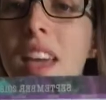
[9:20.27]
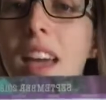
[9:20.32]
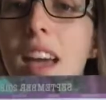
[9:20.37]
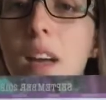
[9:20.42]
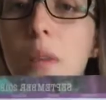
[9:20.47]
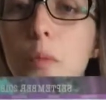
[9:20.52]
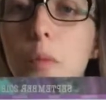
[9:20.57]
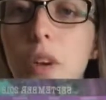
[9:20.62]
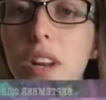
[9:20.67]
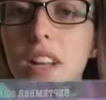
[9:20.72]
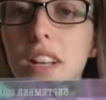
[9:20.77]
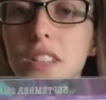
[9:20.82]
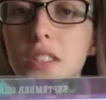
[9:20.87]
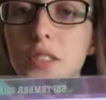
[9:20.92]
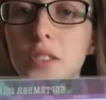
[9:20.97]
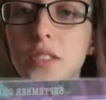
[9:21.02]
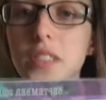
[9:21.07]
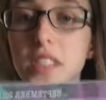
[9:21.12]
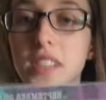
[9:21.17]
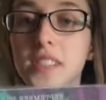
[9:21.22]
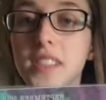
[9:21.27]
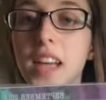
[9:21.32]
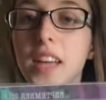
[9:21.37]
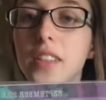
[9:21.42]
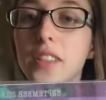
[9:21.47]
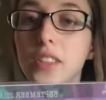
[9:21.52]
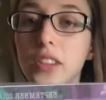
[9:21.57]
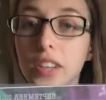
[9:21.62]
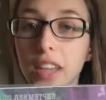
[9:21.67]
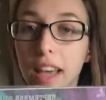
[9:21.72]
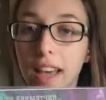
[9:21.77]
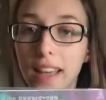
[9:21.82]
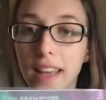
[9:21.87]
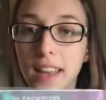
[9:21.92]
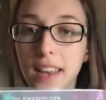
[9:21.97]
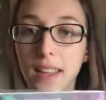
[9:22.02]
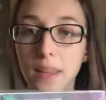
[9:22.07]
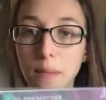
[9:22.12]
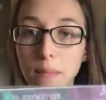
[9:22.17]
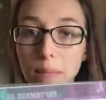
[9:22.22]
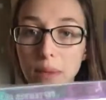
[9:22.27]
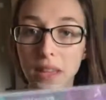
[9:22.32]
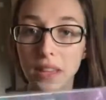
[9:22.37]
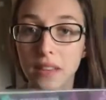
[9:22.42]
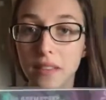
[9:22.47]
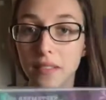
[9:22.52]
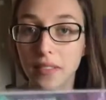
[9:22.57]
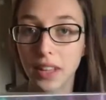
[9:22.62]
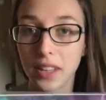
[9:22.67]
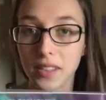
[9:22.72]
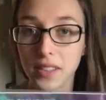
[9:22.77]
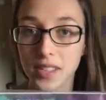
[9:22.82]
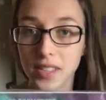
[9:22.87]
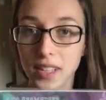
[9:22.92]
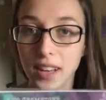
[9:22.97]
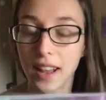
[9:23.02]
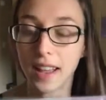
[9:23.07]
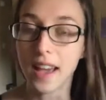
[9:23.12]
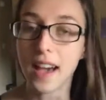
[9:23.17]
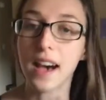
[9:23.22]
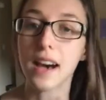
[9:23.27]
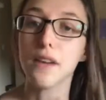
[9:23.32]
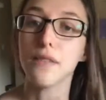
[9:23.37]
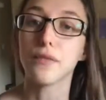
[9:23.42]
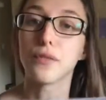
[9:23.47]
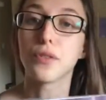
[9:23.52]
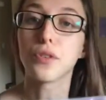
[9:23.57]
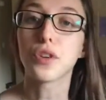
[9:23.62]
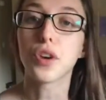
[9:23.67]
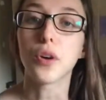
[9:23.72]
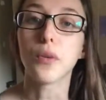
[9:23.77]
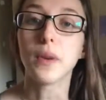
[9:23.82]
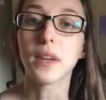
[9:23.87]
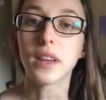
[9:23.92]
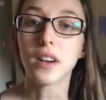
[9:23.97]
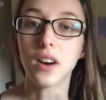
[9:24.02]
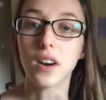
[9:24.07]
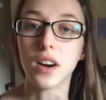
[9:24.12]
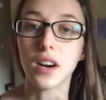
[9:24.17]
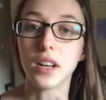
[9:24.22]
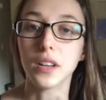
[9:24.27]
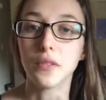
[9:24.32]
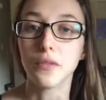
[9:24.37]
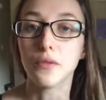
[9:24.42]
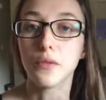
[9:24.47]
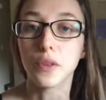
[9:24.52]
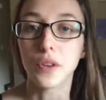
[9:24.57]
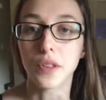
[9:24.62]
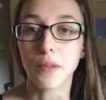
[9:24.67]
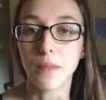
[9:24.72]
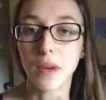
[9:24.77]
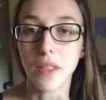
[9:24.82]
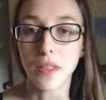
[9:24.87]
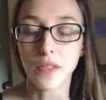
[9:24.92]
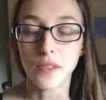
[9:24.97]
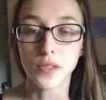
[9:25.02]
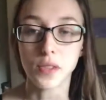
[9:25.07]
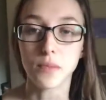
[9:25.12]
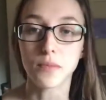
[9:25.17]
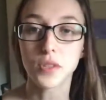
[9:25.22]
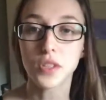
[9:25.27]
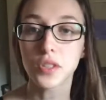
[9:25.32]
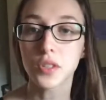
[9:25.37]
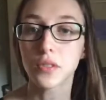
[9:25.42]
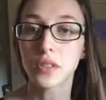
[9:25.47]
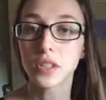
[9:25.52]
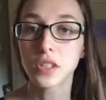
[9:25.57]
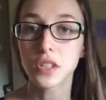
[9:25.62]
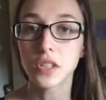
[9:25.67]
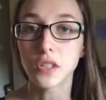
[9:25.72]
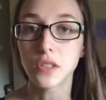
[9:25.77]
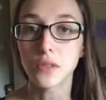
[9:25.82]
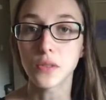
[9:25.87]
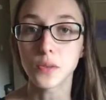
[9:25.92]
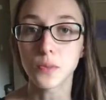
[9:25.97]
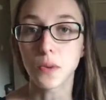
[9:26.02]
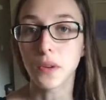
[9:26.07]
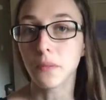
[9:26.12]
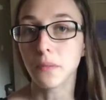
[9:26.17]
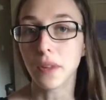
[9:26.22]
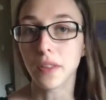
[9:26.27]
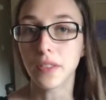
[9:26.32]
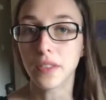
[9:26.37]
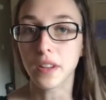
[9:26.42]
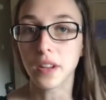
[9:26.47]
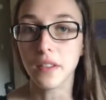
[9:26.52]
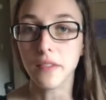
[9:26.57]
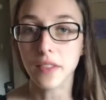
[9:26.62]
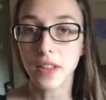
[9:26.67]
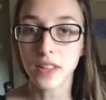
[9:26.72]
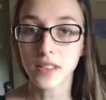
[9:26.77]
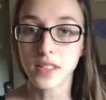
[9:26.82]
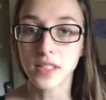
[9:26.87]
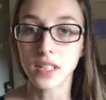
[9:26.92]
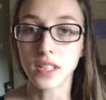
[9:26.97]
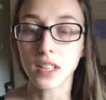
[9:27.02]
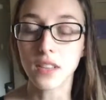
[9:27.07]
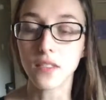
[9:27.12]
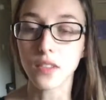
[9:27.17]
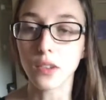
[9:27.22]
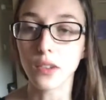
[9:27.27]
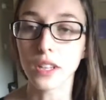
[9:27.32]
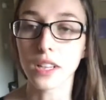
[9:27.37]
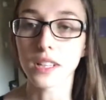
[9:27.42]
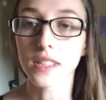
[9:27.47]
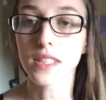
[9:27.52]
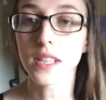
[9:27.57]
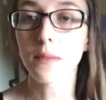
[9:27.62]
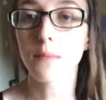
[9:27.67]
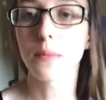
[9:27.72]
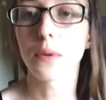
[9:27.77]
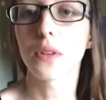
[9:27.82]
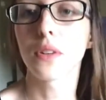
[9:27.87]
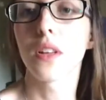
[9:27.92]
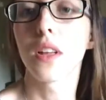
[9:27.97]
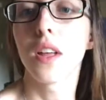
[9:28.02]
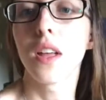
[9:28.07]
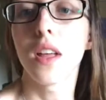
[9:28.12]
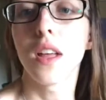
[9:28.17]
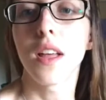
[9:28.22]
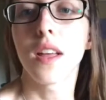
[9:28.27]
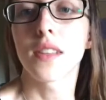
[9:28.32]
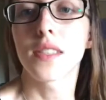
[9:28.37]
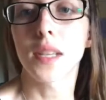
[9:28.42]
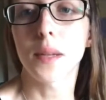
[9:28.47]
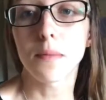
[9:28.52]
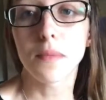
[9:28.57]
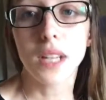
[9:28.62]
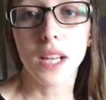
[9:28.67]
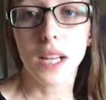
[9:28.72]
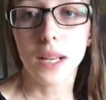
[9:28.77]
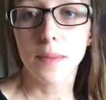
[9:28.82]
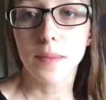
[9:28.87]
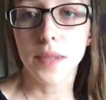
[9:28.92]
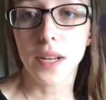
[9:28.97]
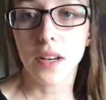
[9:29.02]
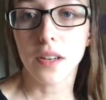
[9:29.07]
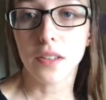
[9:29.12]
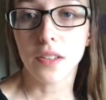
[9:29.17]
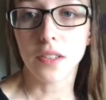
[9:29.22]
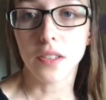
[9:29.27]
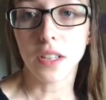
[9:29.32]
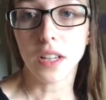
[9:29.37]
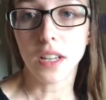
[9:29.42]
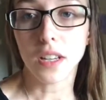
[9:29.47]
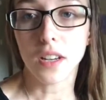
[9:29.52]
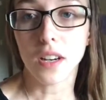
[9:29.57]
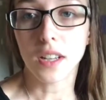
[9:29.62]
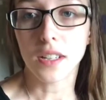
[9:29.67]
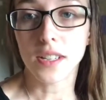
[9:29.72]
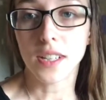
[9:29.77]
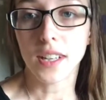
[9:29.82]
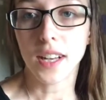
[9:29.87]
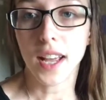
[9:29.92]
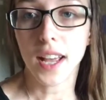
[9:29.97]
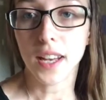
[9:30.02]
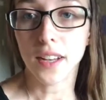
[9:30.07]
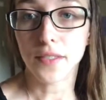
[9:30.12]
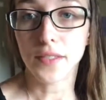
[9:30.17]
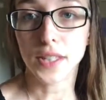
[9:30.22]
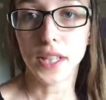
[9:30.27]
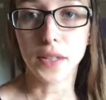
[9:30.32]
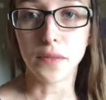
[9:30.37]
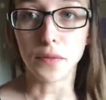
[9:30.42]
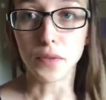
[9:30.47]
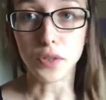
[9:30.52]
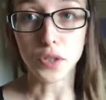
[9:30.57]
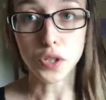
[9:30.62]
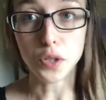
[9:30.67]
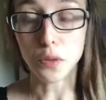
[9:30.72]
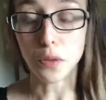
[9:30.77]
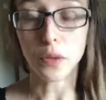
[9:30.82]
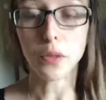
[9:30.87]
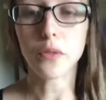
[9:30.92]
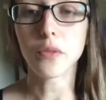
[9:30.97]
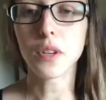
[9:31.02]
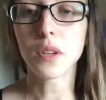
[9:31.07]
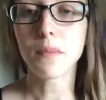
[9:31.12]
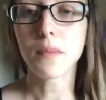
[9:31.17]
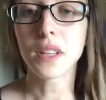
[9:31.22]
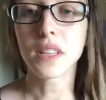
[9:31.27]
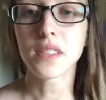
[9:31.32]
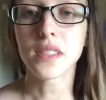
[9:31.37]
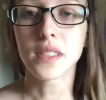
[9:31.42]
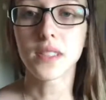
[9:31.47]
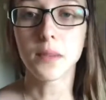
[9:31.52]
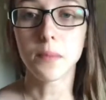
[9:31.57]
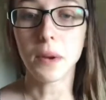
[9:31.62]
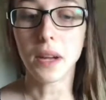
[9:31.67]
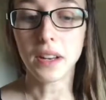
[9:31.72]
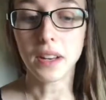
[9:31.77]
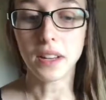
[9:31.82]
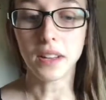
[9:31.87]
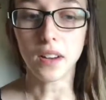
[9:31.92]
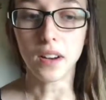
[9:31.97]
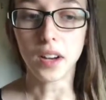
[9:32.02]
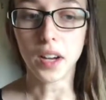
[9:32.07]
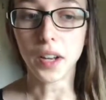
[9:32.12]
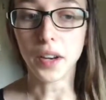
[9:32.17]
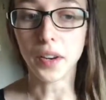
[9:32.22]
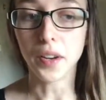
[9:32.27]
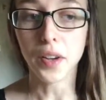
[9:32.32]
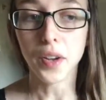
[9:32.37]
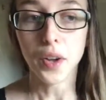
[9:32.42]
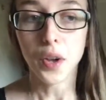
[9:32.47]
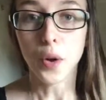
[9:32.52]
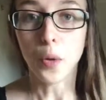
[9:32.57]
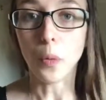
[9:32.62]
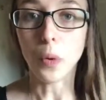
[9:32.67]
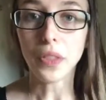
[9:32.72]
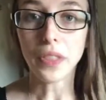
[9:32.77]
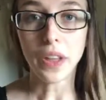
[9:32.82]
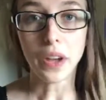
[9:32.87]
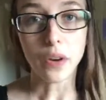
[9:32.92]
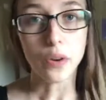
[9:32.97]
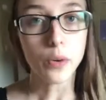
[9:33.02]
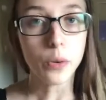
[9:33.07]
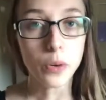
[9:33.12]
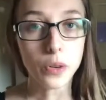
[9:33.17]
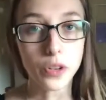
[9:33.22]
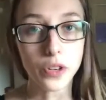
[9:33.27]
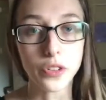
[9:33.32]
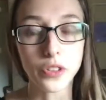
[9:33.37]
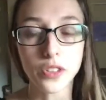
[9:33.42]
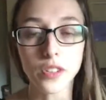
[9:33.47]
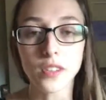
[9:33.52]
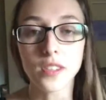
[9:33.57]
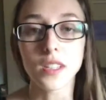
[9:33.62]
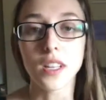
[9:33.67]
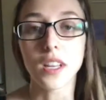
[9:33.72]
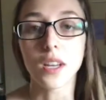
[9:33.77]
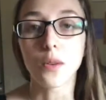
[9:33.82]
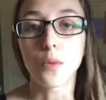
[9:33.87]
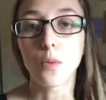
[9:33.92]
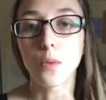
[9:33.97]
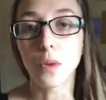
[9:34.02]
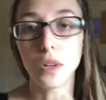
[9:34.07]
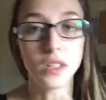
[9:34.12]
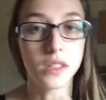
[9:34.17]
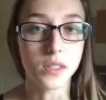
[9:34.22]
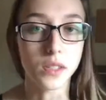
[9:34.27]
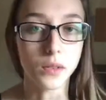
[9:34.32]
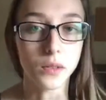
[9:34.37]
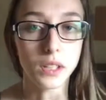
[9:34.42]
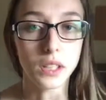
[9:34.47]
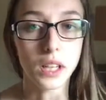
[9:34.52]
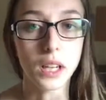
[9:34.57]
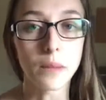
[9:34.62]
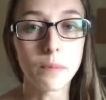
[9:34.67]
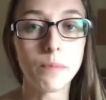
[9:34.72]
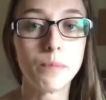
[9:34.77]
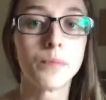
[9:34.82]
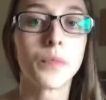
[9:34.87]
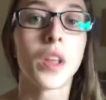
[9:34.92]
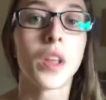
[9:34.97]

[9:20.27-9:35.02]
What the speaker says: And when I do this, I look at any big events that I have going on for the month. So I'm just going to use 1 month in advance to give you an example. Sometimes I'll create content ahead of time for 2 or 3 months, depending on what that quarter looks like and what is going on.